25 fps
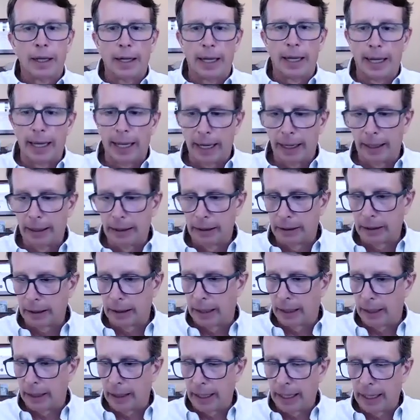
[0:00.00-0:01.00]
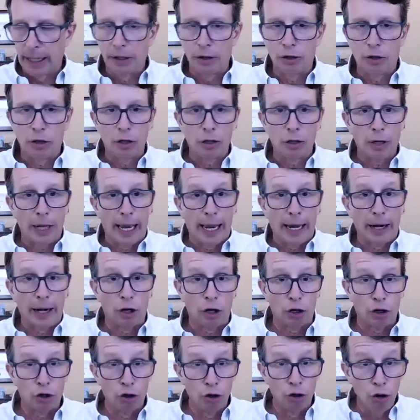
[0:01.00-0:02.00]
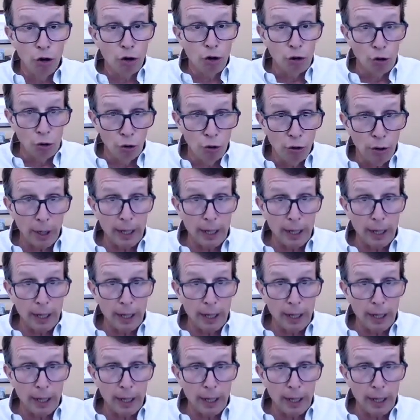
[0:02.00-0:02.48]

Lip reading: and you